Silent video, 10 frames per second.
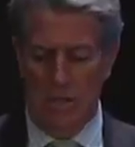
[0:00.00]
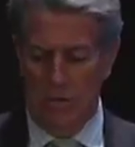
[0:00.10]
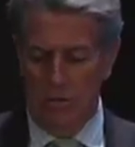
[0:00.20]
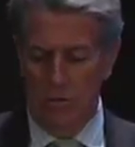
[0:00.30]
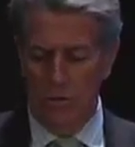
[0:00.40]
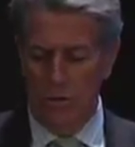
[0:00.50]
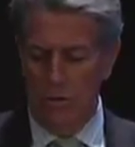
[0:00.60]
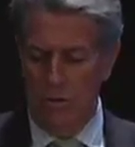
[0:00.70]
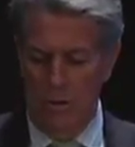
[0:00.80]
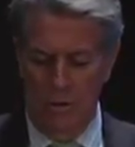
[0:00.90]
a
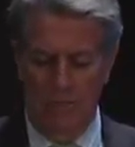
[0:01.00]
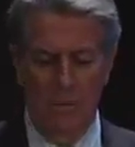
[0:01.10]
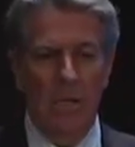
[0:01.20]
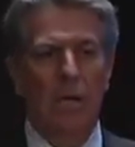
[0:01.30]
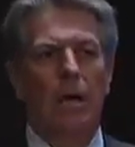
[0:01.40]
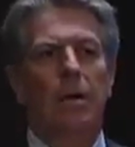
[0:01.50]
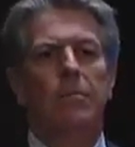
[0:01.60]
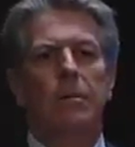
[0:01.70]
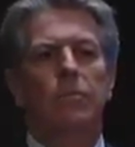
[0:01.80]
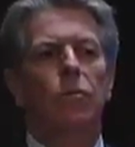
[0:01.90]
delusion
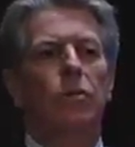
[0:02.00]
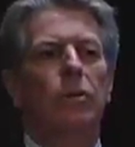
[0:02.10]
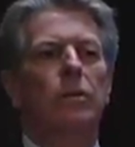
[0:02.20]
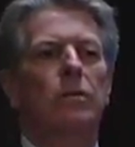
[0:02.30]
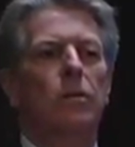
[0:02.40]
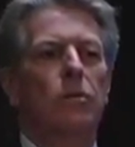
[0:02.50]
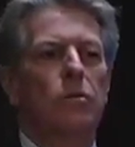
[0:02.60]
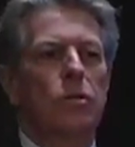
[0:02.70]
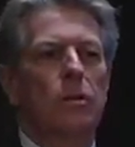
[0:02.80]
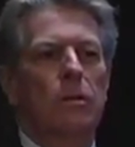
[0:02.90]
became more than a
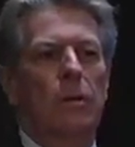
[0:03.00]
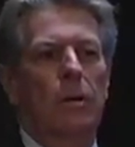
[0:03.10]
delusion.